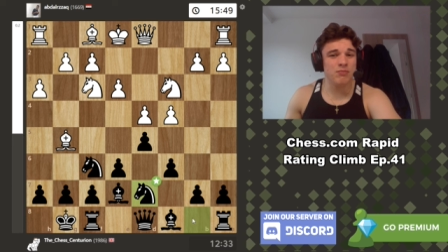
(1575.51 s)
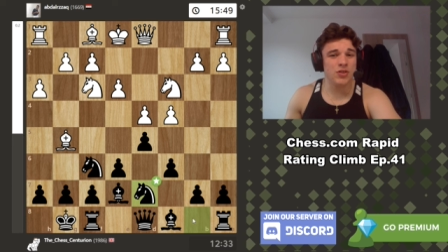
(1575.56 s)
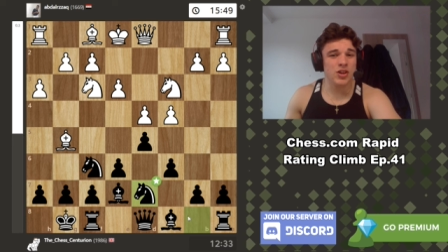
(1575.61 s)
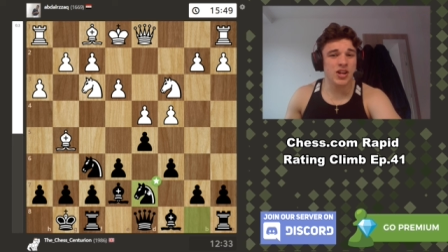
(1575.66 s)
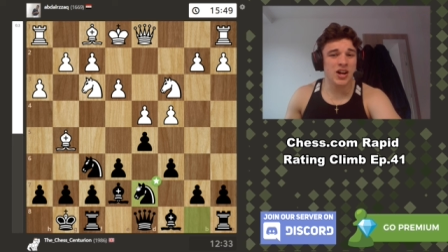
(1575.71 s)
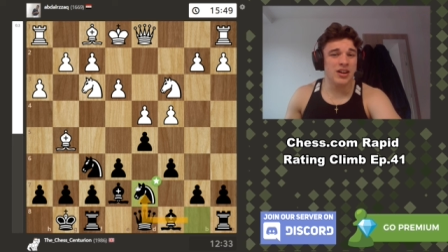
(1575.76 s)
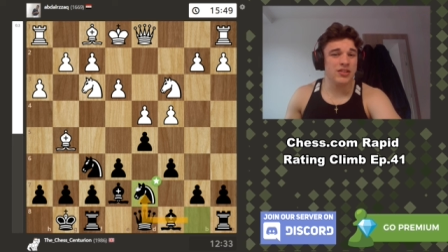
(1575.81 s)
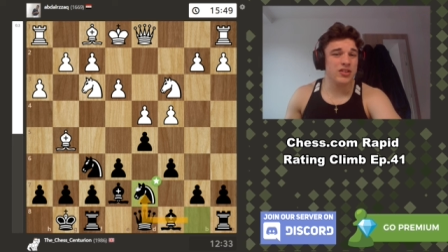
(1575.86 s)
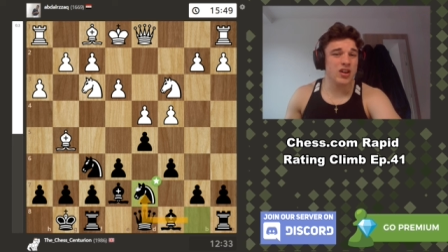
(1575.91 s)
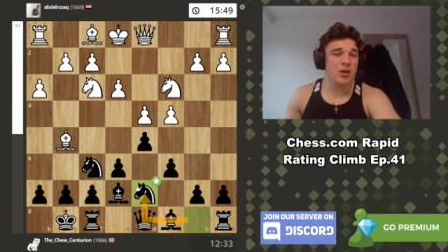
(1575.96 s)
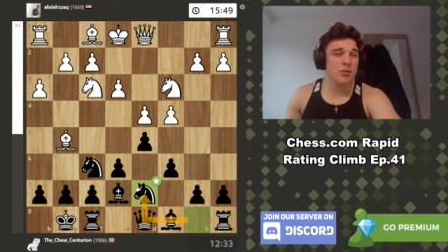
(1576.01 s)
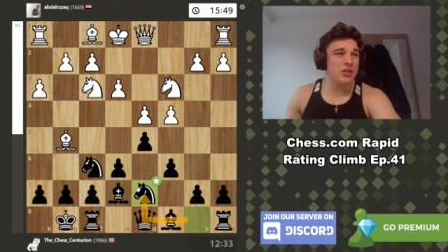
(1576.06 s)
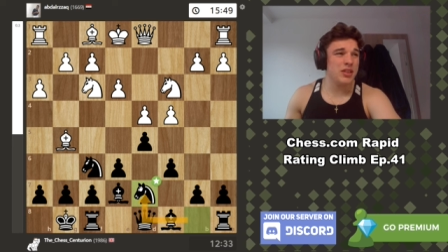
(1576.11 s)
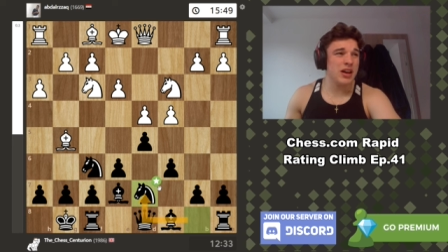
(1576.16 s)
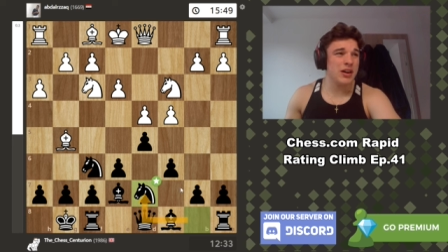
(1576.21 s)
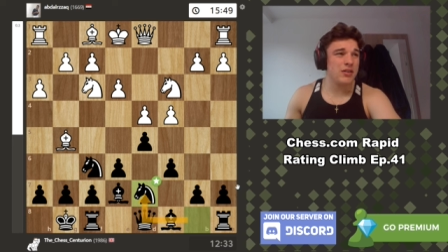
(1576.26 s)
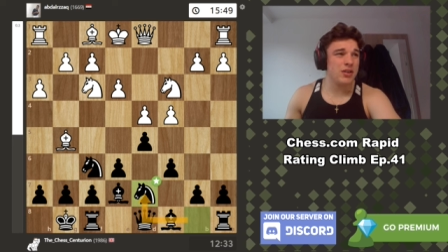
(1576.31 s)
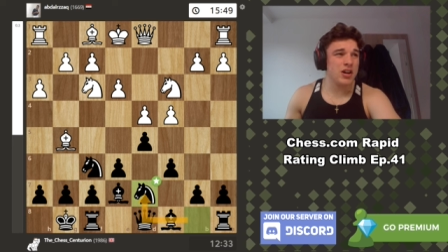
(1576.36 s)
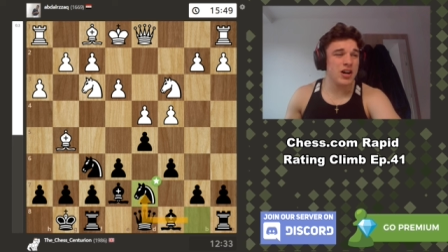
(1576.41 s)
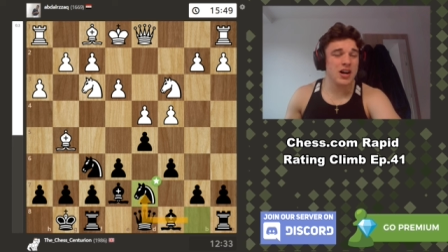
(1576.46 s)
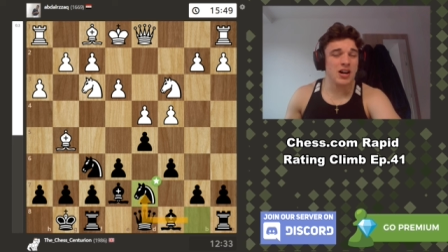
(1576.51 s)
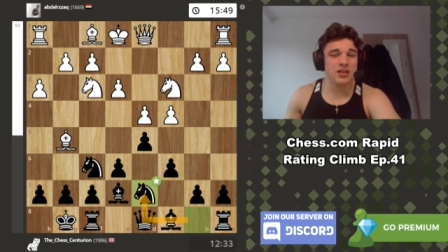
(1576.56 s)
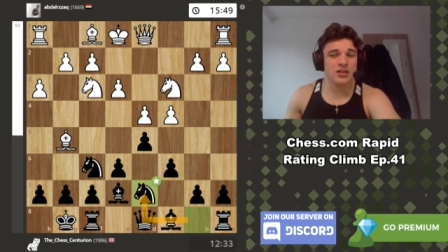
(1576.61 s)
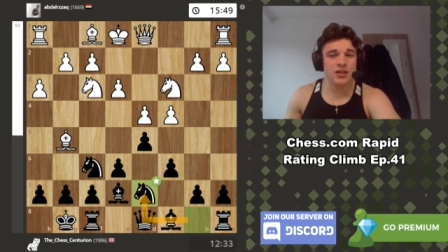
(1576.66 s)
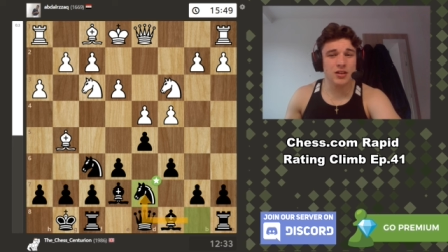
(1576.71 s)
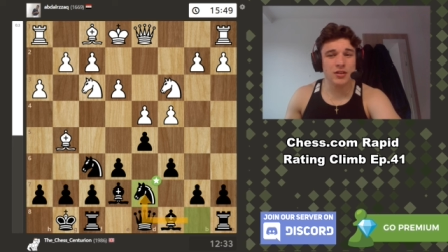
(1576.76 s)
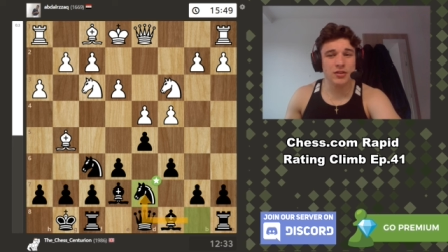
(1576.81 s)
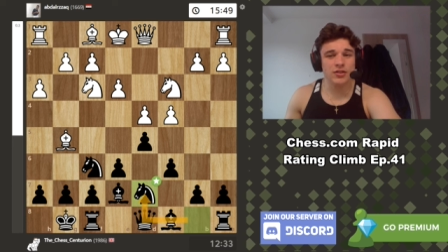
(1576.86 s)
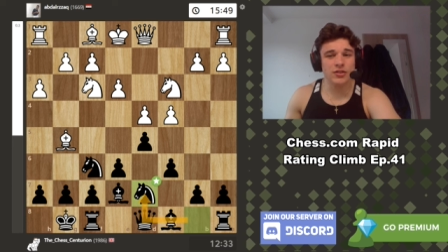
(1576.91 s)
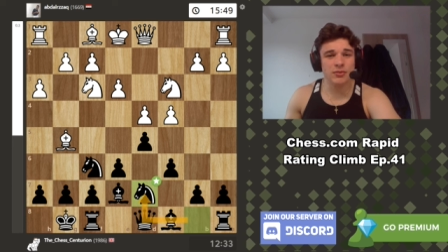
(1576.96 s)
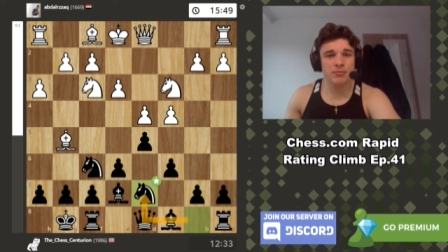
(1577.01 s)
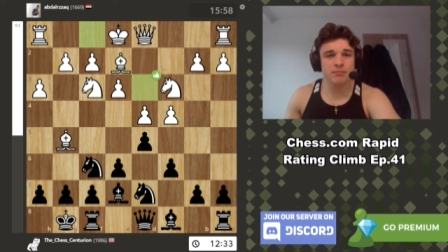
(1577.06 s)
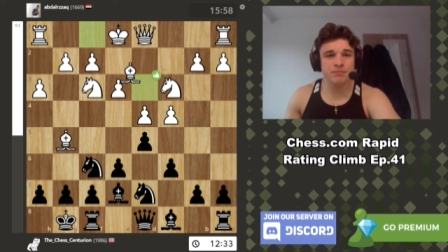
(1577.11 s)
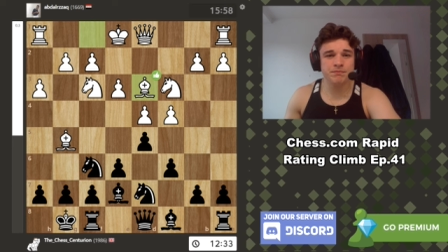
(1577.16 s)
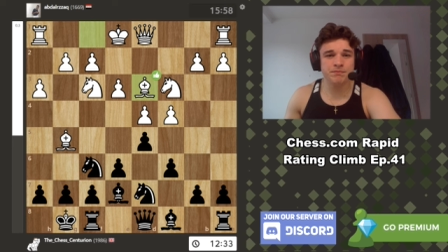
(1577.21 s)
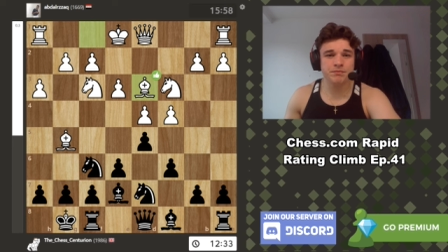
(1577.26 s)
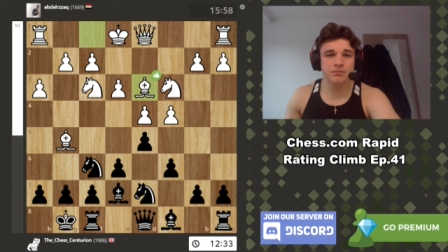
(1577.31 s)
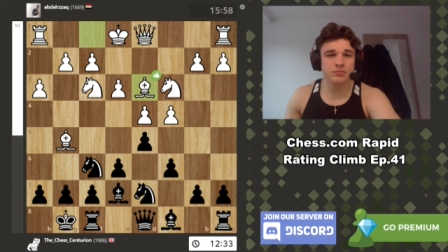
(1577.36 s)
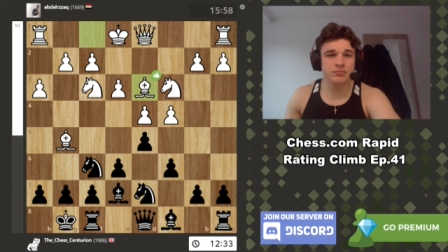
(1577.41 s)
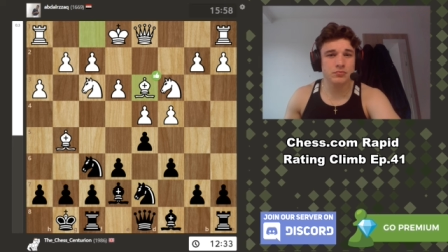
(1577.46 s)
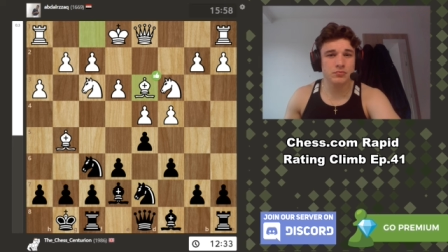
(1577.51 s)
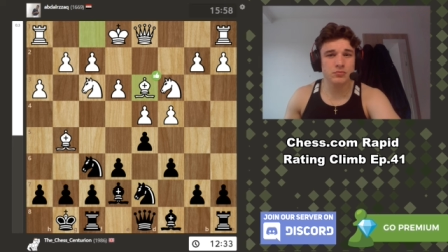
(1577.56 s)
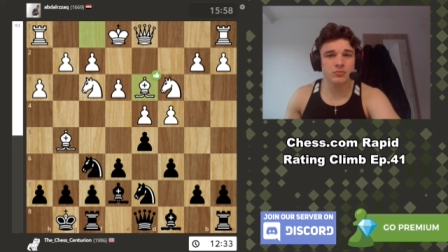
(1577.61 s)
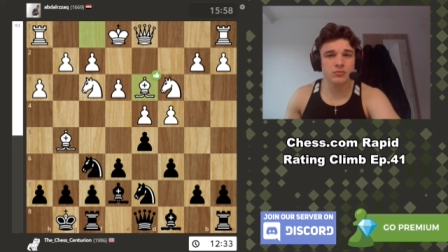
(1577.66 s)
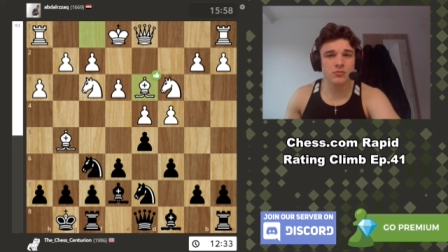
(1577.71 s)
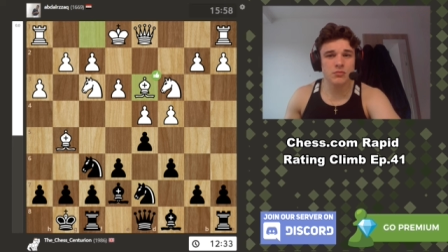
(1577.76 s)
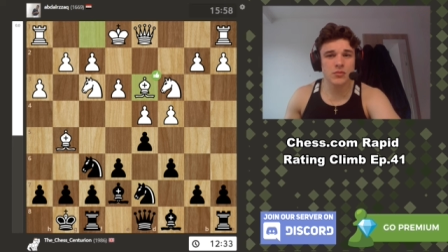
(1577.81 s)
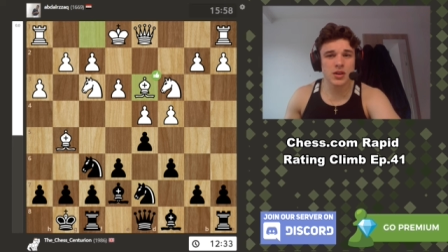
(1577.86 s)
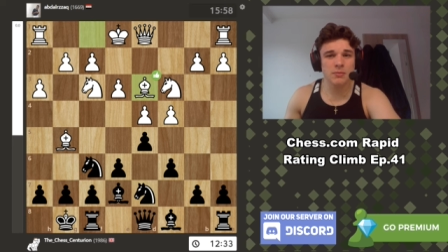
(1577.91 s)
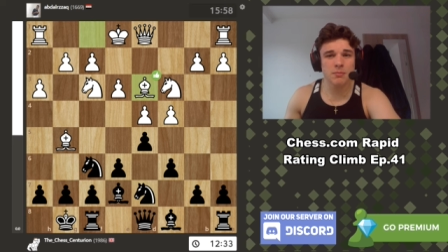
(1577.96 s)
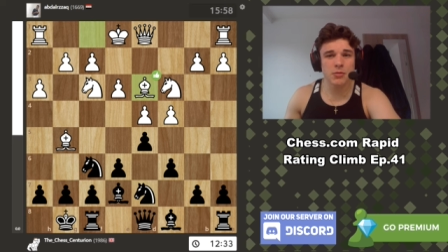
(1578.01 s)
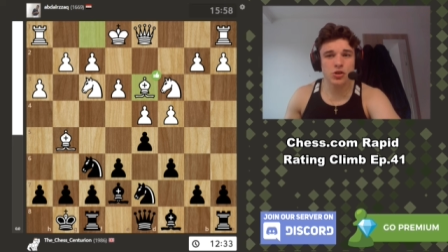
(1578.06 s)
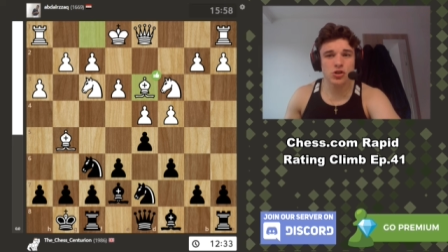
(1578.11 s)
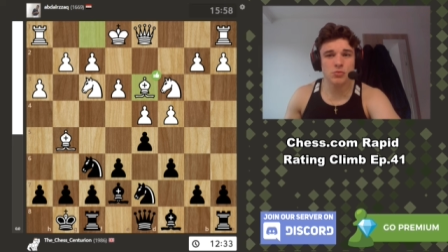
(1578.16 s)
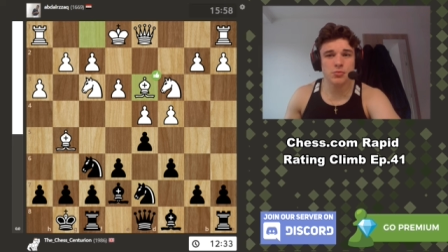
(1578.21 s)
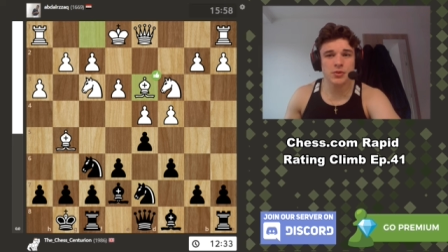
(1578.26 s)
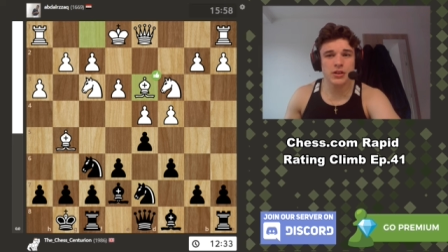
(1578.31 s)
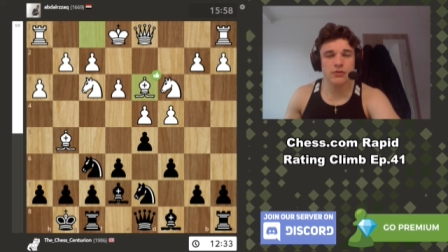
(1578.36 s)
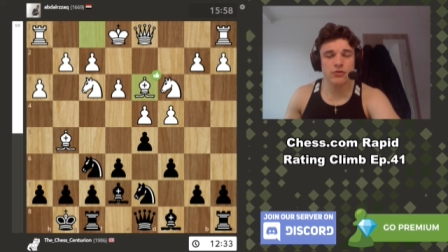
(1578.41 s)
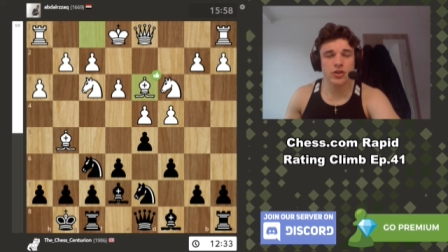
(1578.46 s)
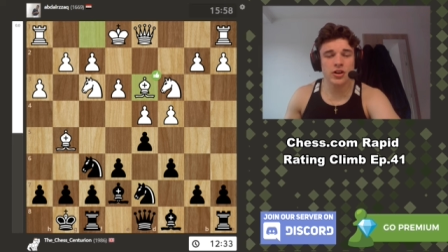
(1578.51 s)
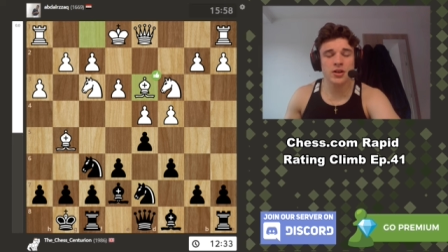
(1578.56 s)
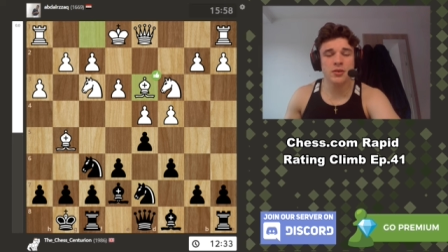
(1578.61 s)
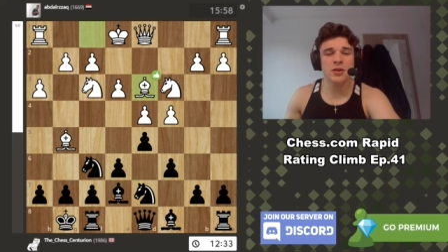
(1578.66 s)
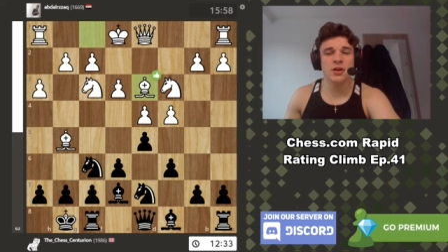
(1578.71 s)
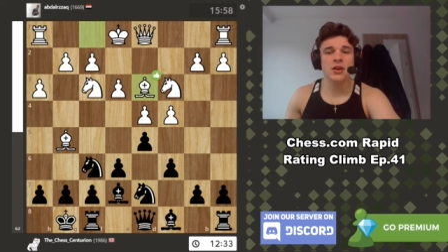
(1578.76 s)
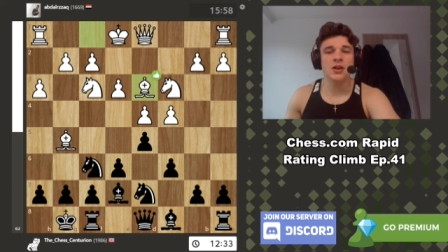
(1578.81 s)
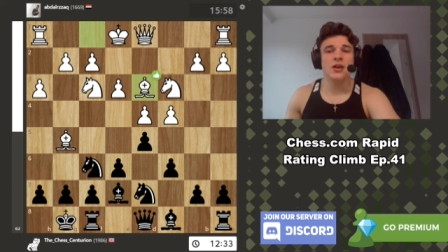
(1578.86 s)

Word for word: The knight's going there regardless. Bishop d three.